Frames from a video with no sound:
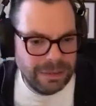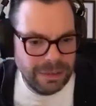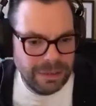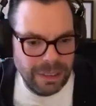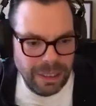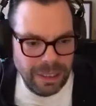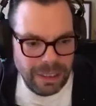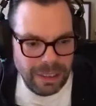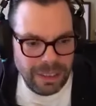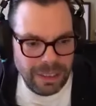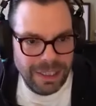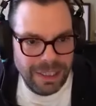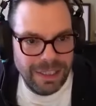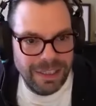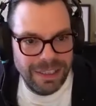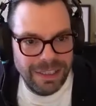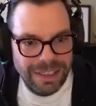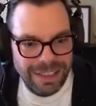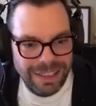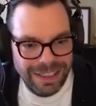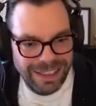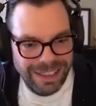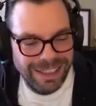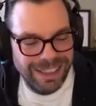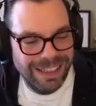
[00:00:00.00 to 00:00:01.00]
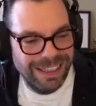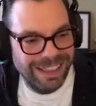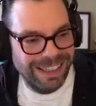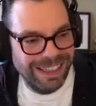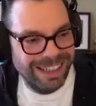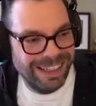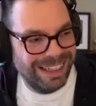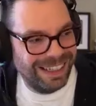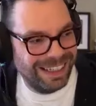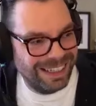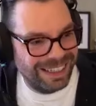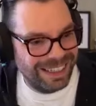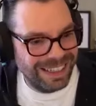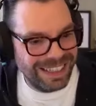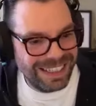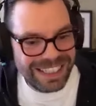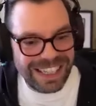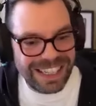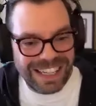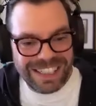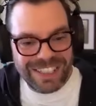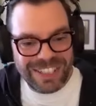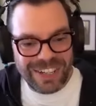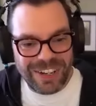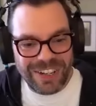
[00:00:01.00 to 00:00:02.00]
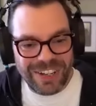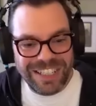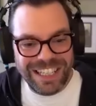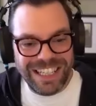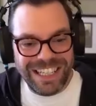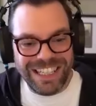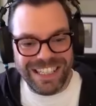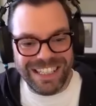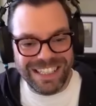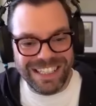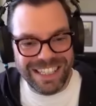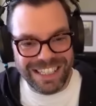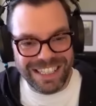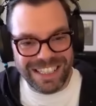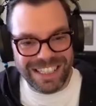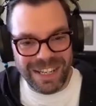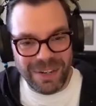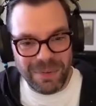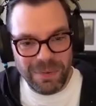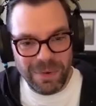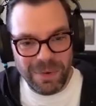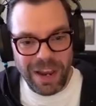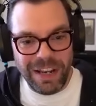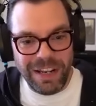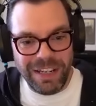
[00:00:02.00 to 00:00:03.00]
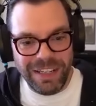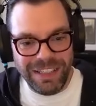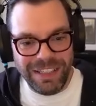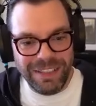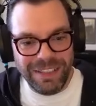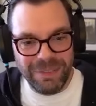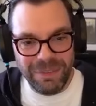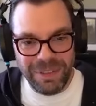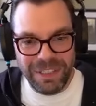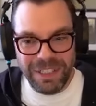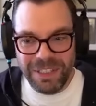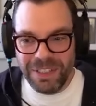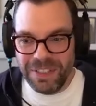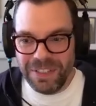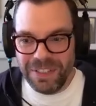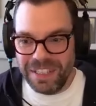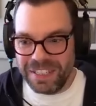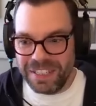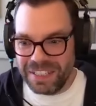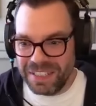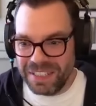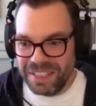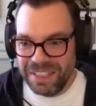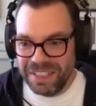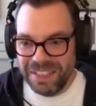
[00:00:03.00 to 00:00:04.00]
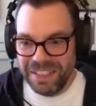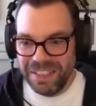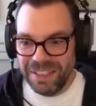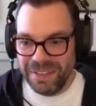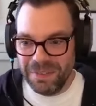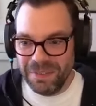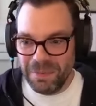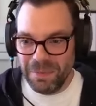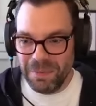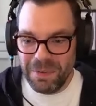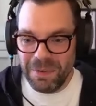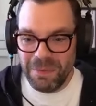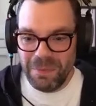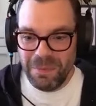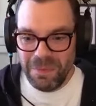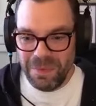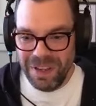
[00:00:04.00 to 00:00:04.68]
it's like sardines, isn't it? Right. We can do this. What, yeah.